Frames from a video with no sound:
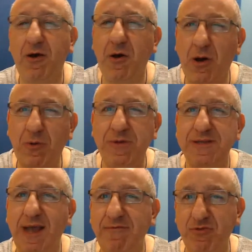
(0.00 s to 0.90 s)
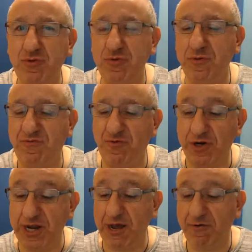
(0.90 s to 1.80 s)
I always have two
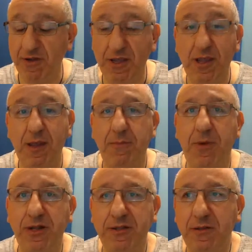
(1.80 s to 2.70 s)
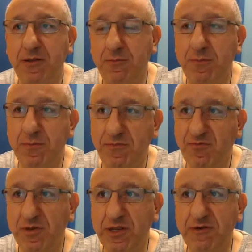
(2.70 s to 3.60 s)
for now, but in
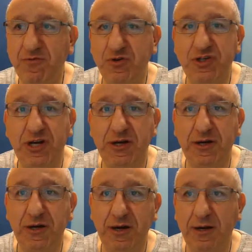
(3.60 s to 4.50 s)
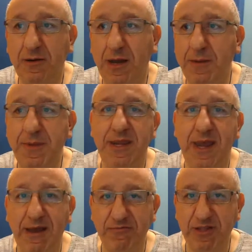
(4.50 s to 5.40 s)
near future, uh, I may
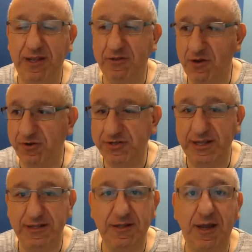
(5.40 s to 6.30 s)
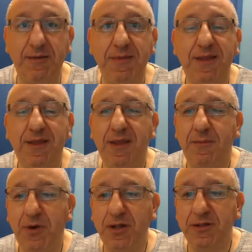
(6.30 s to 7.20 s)
have 10 dogs at a time.
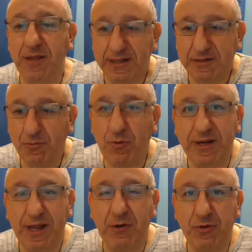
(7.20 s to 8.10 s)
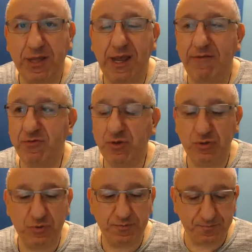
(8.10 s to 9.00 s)
But at the moment, I only have
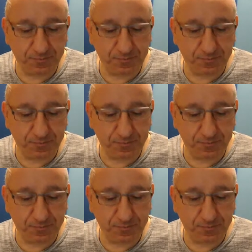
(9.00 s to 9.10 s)
two.